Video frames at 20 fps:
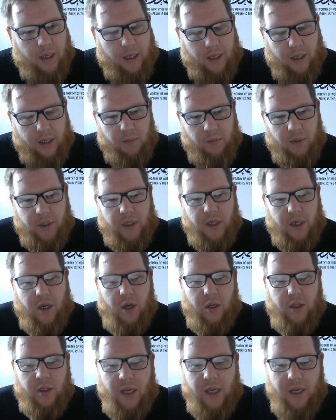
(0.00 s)
which are
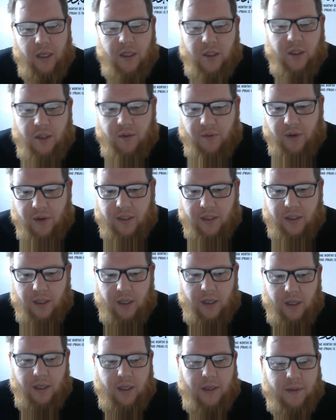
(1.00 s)
called the English Defence
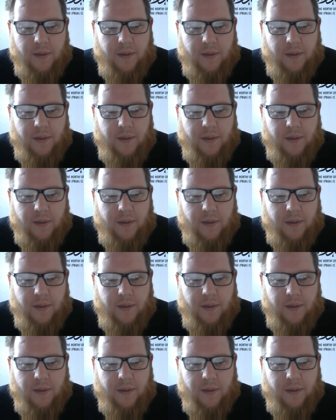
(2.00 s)
League.